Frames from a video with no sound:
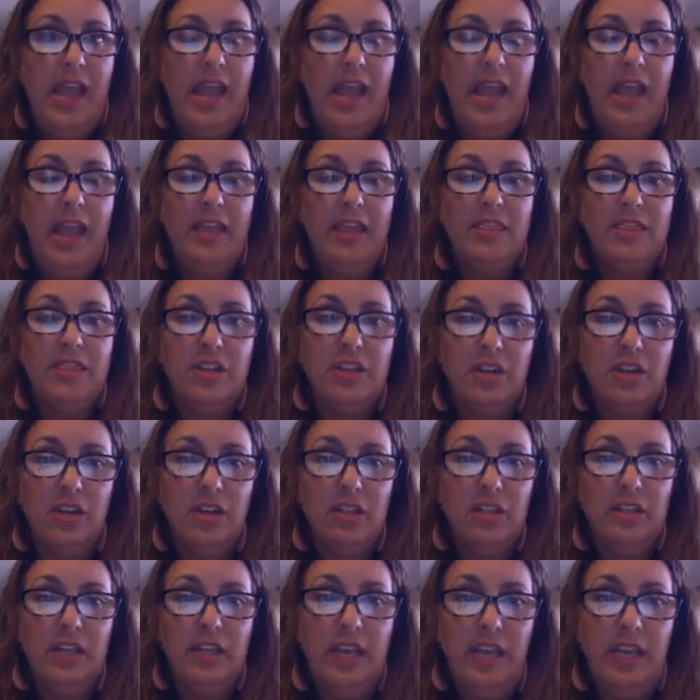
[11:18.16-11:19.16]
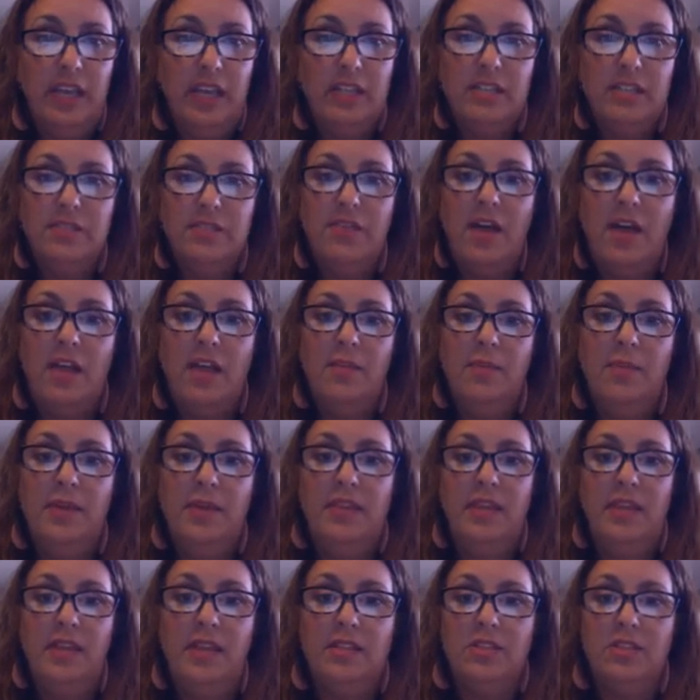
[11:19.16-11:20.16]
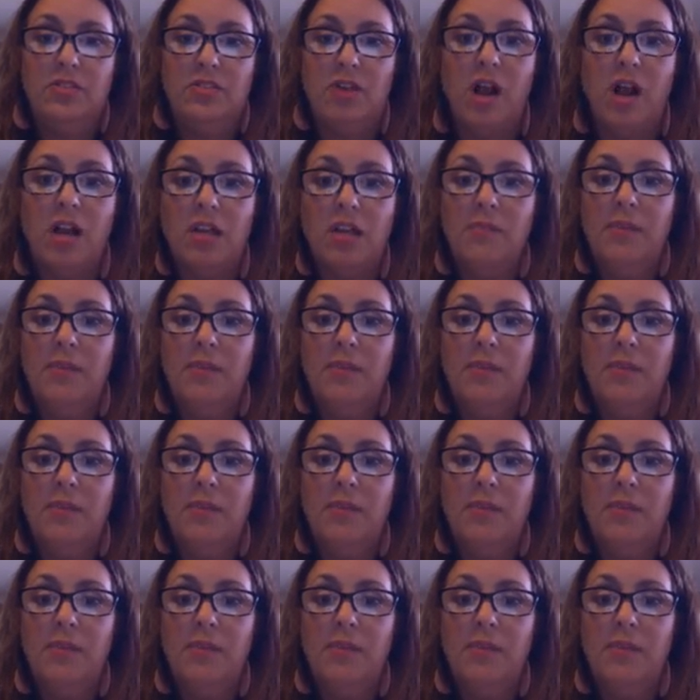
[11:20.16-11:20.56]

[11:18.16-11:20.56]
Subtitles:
And thirdly, developing that strong